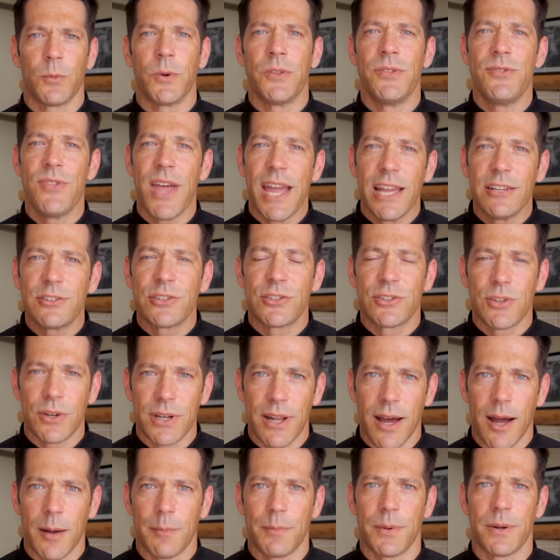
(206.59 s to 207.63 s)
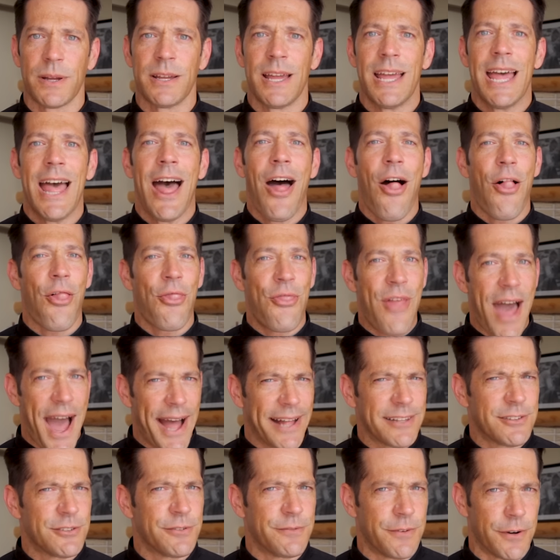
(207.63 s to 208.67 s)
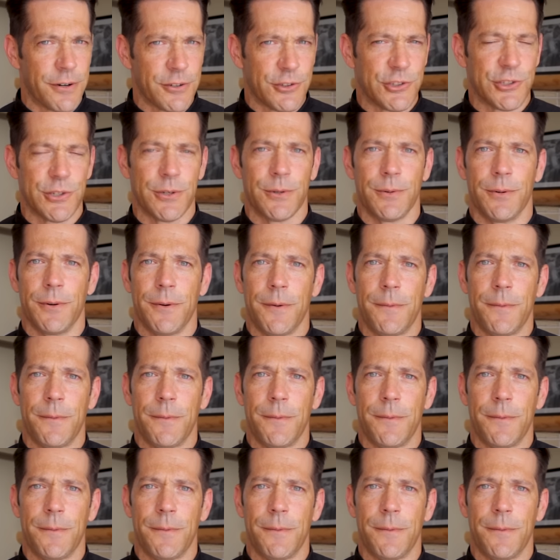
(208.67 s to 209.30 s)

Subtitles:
when they stood up, that's virtue.